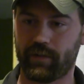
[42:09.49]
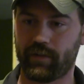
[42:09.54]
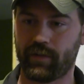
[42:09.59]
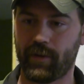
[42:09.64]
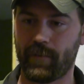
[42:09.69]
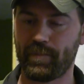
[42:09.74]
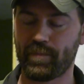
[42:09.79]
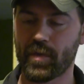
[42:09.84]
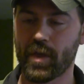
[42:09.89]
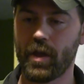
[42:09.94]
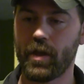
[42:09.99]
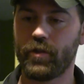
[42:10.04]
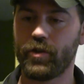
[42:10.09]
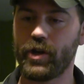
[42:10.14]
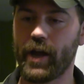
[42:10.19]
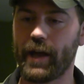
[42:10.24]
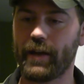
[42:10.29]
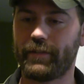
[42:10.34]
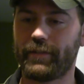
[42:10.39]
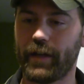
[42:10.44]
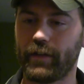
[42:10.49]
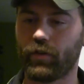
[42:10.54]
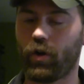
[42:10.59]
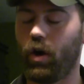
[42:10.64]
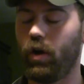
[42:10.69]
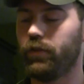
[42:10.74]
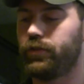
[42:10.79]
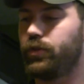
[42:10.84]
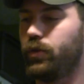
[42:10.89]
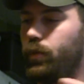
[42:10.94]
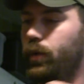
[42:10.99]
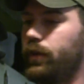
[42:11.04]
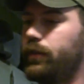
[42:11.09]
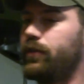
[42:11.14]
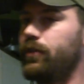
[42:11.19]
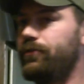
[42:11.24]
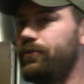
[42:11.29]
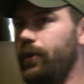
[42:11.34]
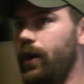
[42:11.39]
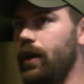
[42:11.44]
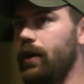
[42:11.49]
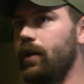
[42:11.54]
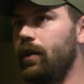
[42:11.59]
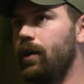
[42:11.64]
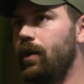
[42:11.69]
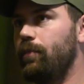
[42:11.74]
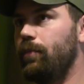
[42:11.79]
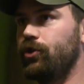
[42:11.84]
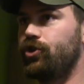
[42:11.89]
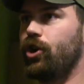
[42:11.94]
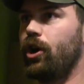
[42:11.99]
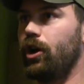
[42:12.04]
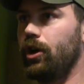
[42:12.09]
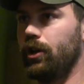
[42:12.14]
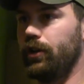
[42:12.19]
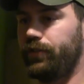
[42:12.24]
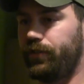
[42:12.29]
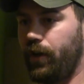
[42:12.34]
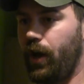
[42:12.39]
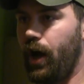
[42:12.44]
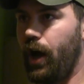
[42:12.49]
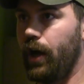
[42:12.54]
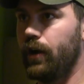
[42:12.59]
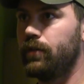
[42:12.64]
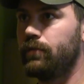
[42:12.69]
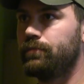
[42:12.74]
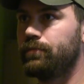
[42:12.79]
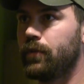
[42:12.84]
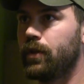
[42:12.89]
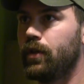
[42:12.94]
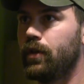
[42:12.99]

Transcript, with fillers: The United States also wants to fight Bashar al-Assad.